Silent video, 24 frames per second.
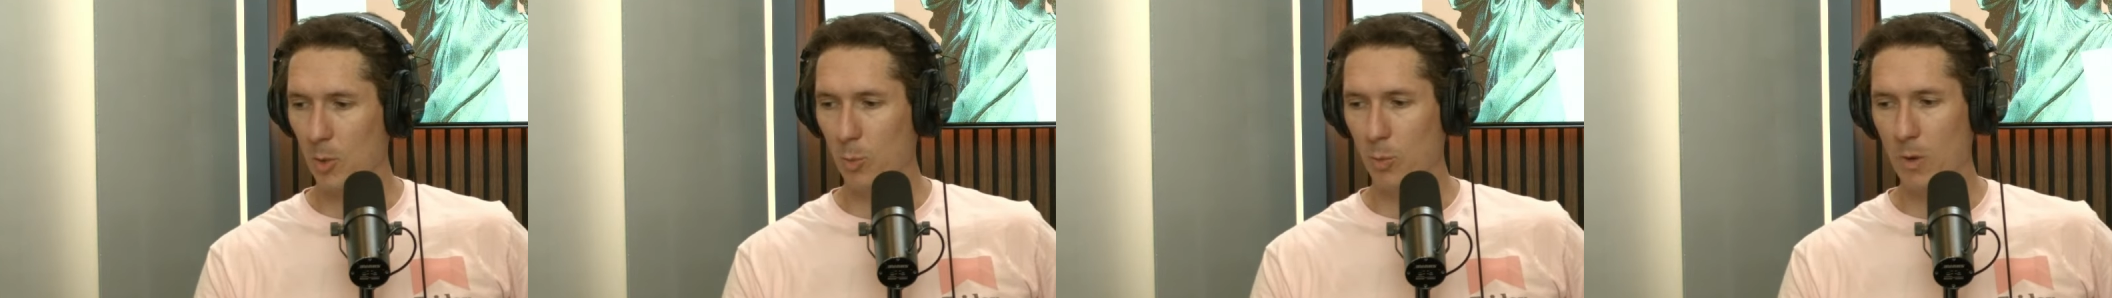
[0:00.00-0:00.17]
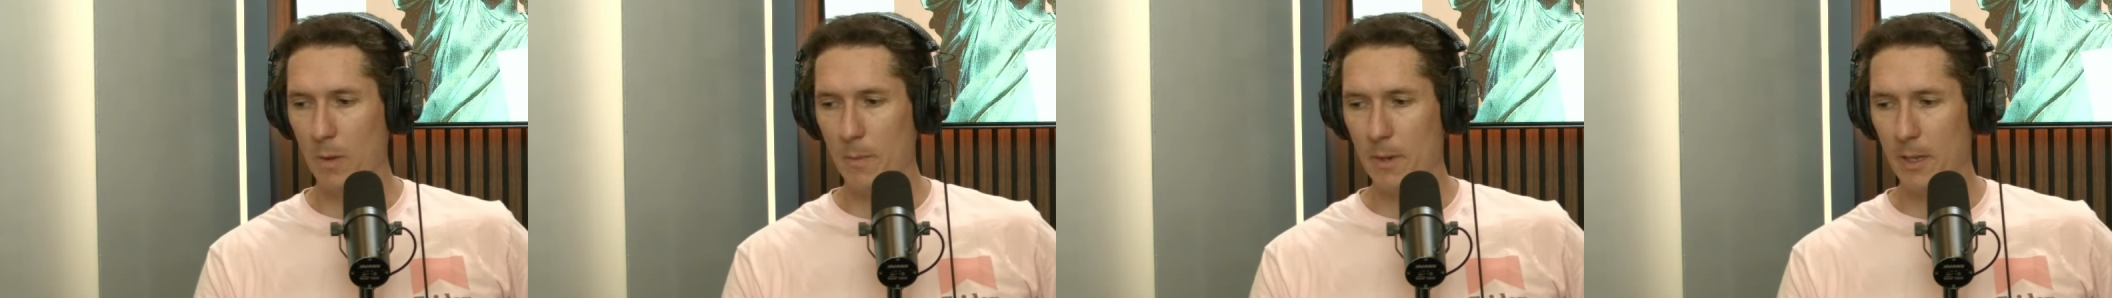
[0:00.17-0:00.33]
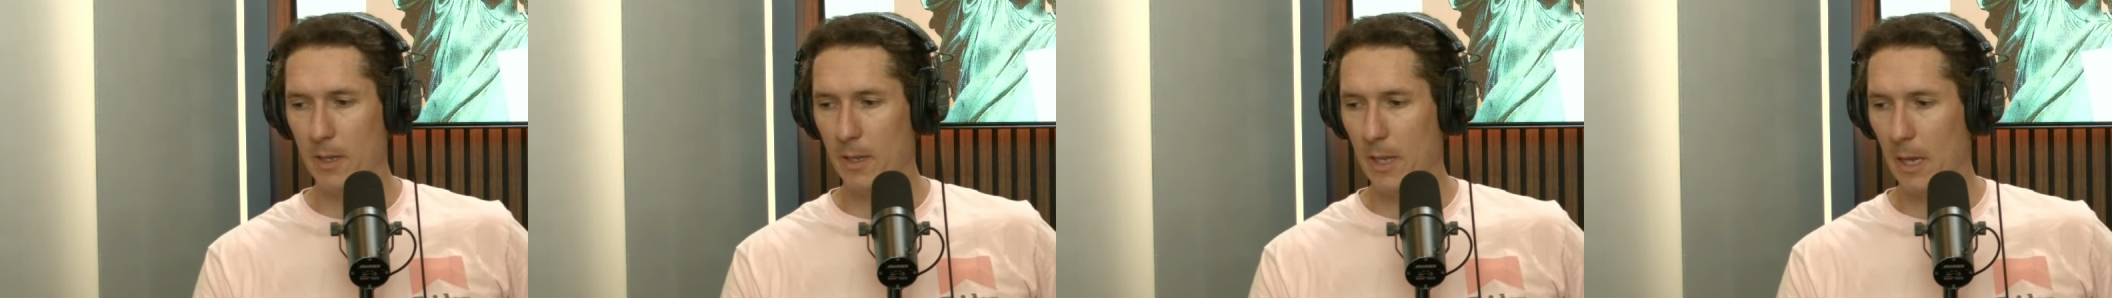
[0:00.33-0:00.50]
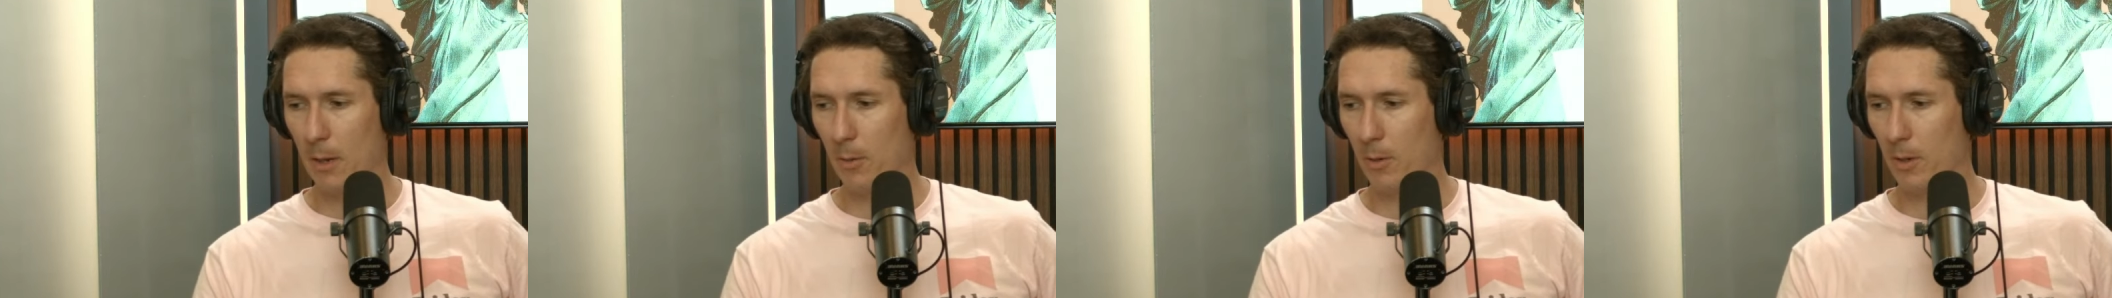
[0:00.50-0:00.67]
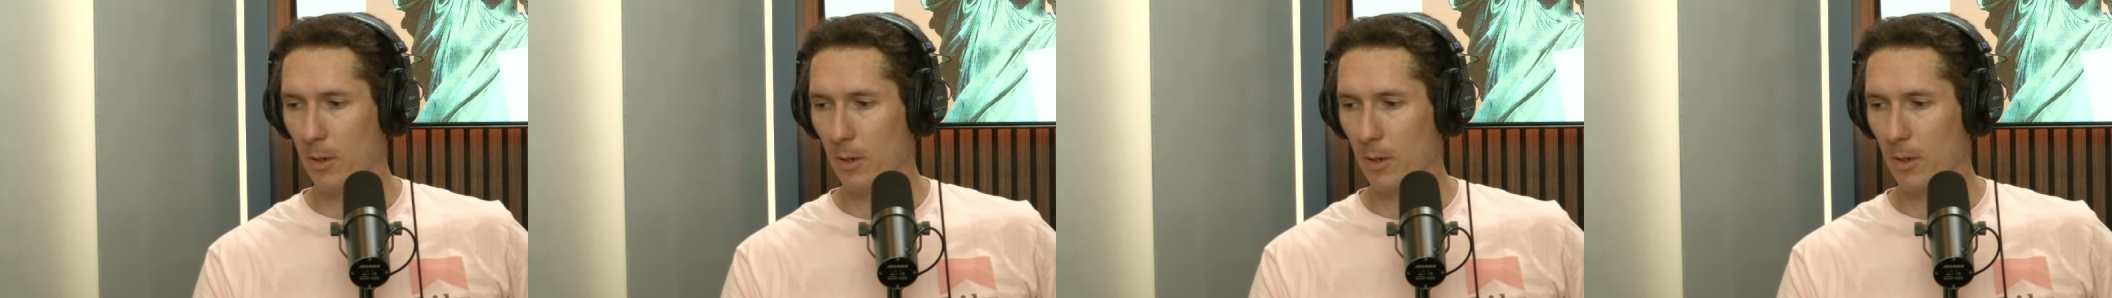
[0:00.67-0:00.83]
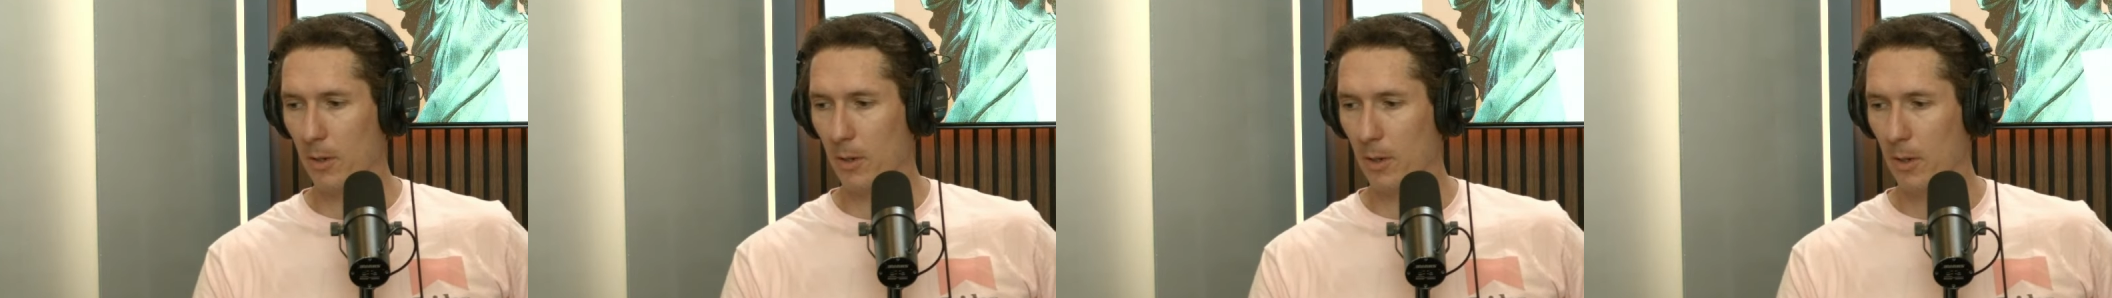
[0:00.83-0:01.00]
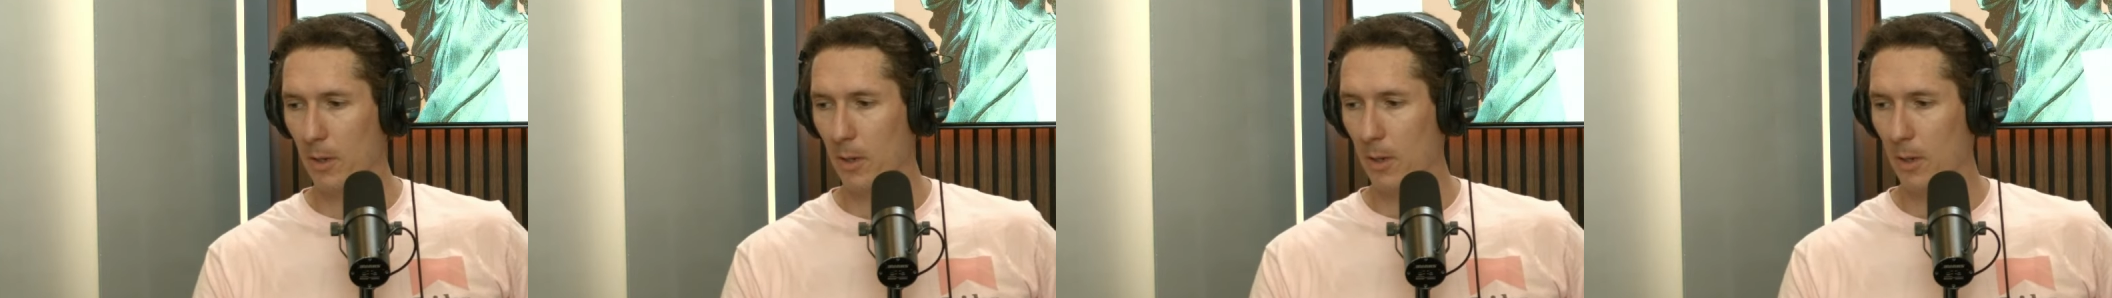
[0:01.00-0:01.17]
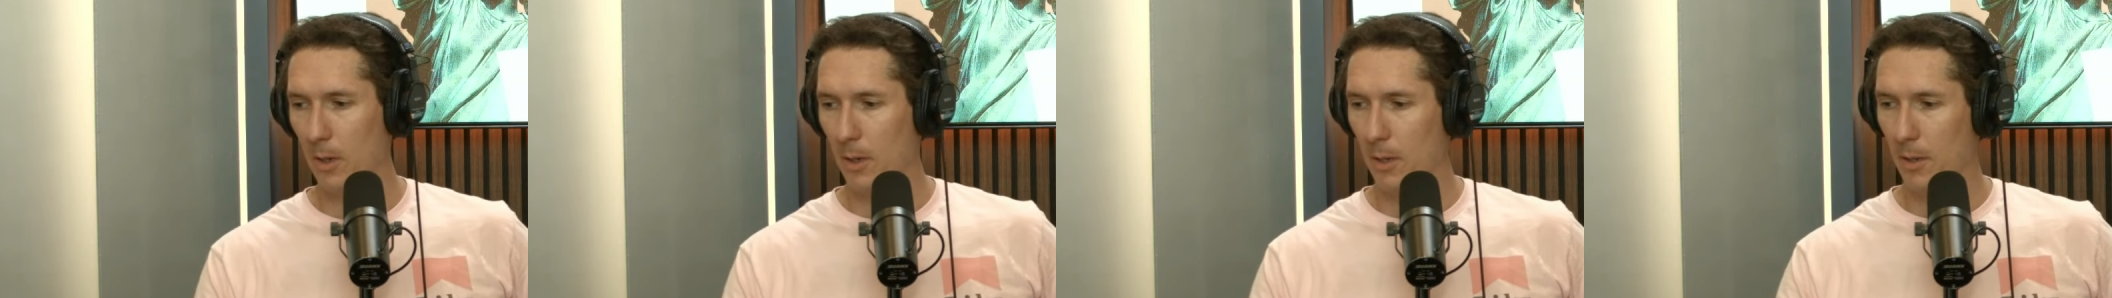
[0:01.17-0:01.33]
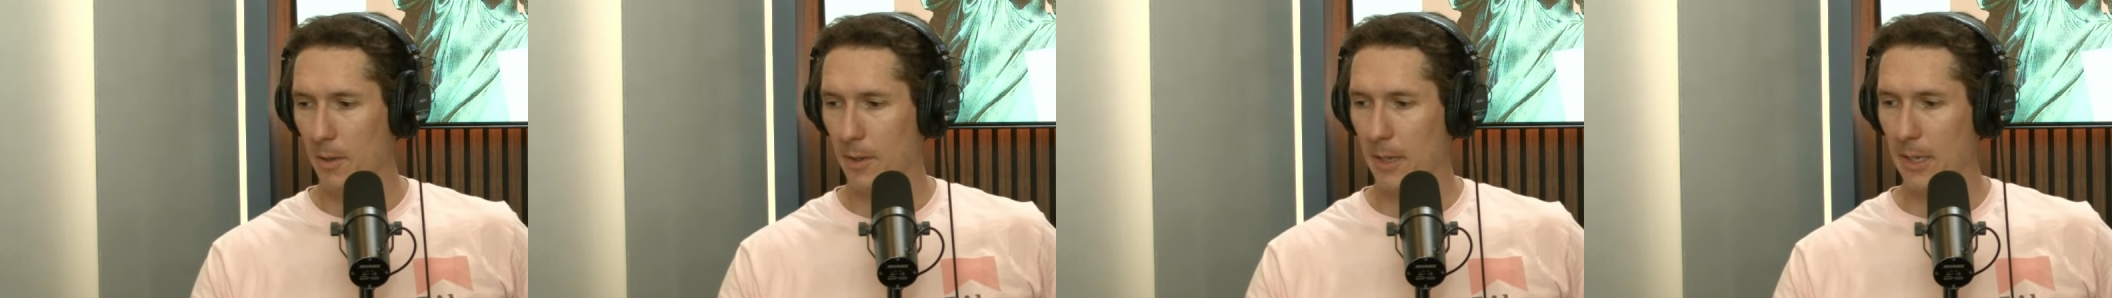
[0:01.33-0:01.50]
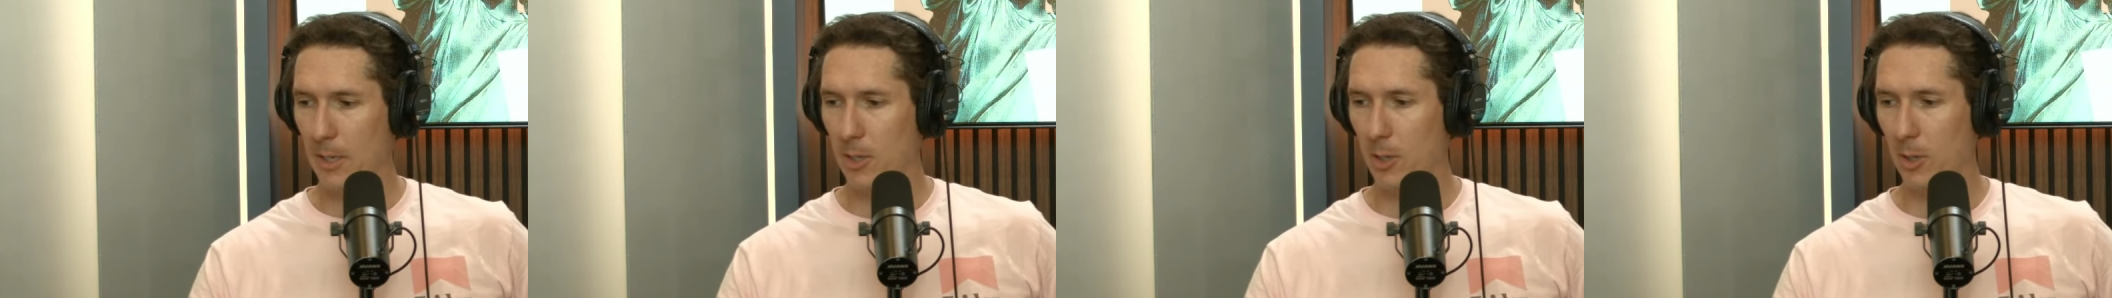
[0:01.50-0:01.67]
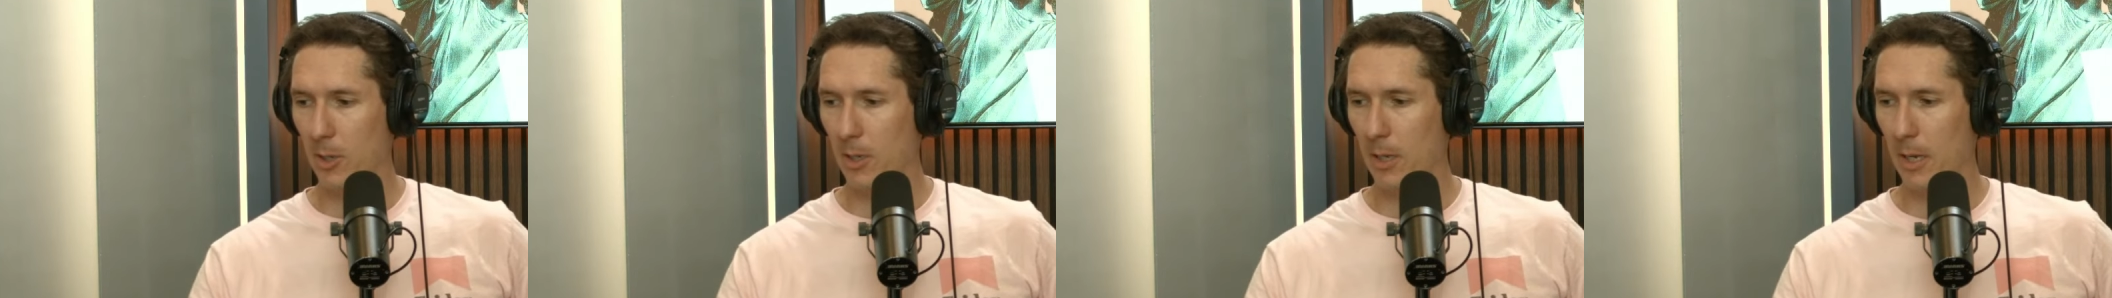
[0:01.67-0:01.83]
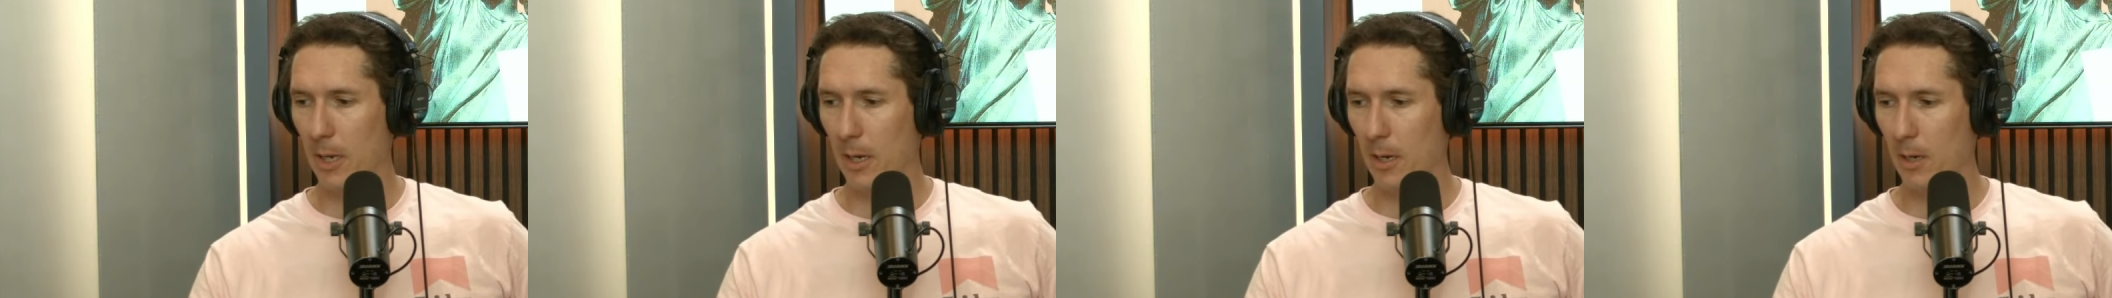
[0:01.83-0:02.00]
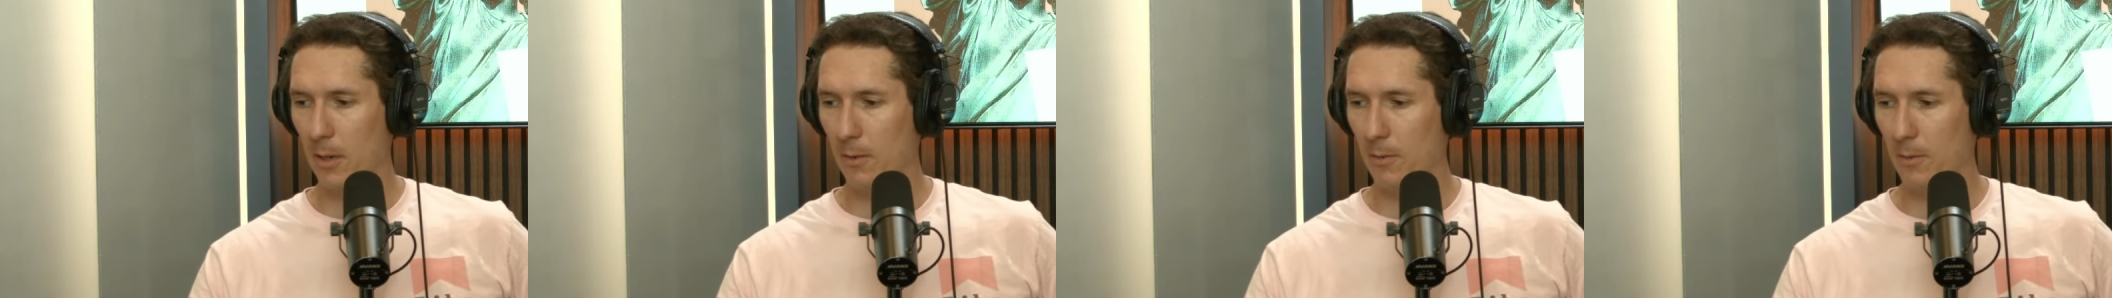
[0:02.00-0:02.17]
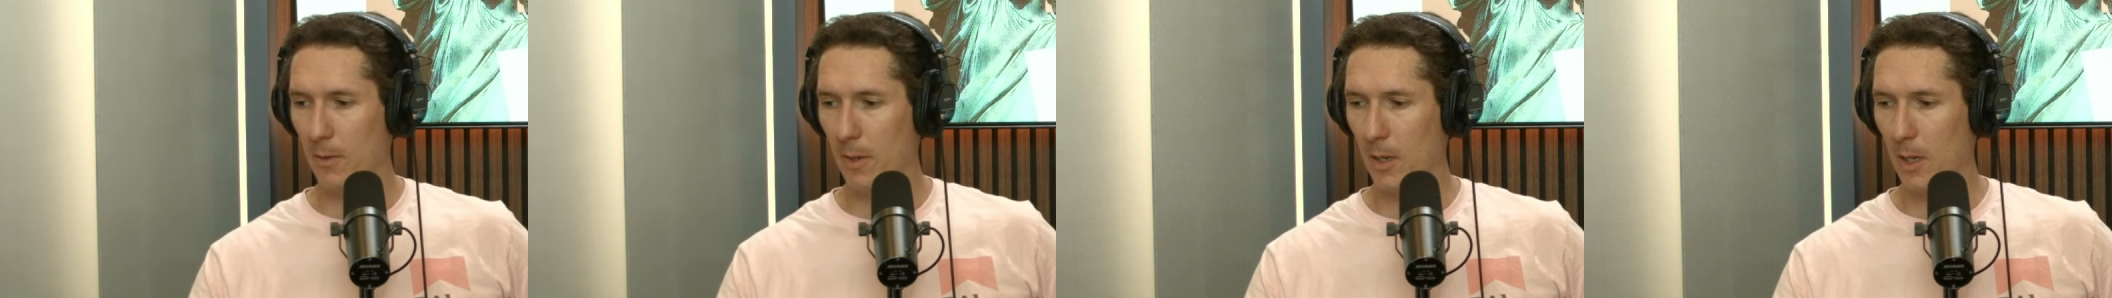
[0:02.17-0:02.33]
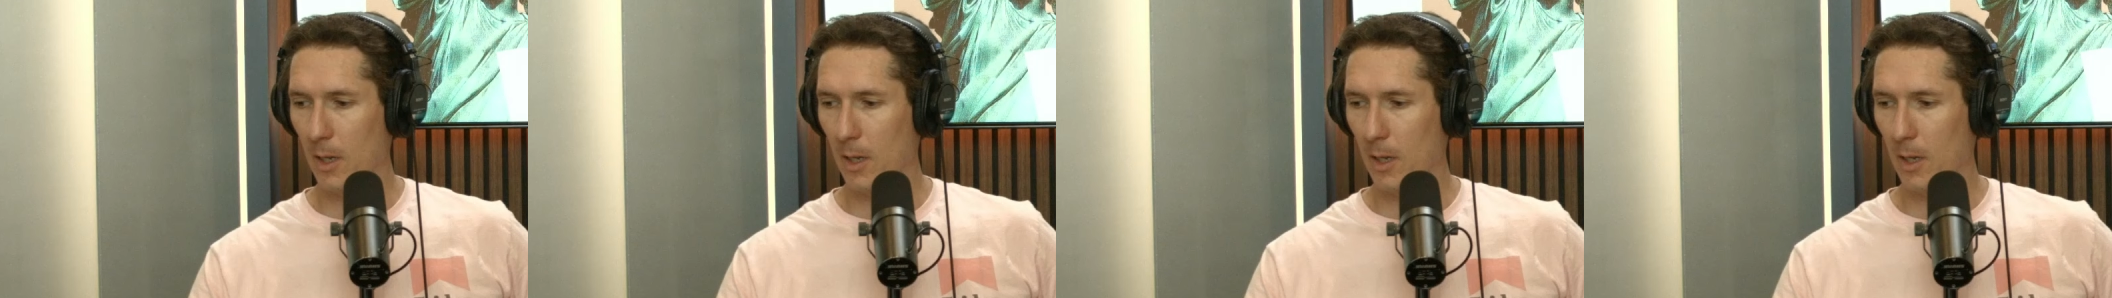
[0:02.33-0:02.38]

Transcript: women, they took care of,